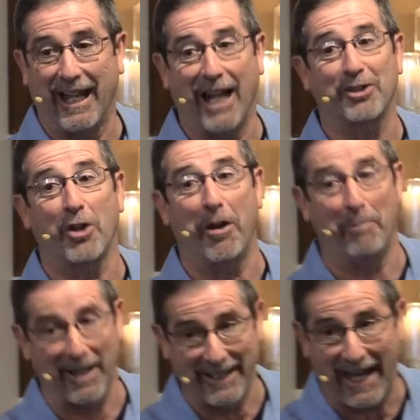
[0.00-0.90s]
I saw him
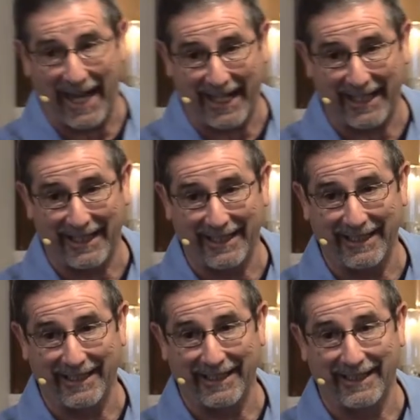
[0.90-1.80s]
Monday
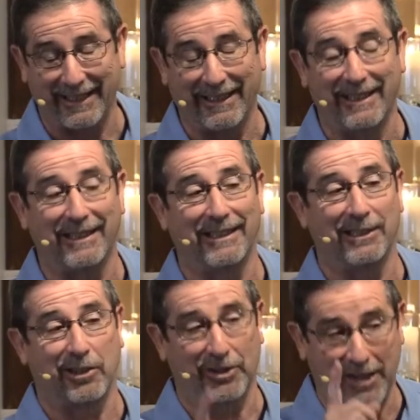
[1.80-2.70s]

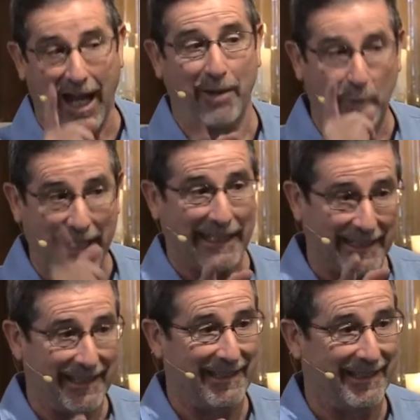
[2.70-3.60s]
because God winked
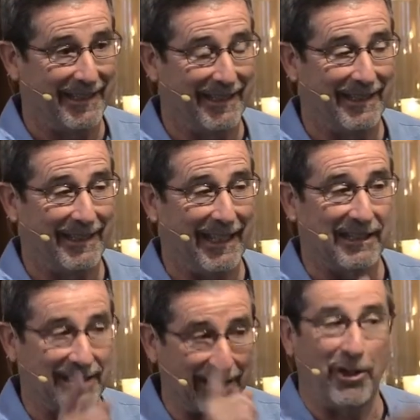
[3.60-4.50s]
and
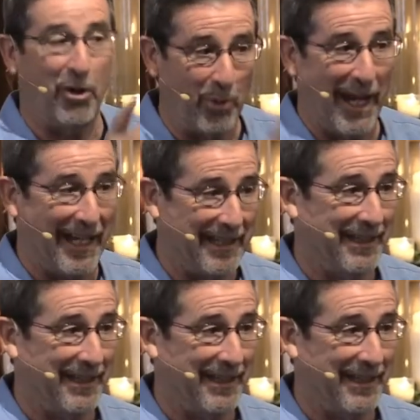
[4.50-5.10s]
said, Don't wait.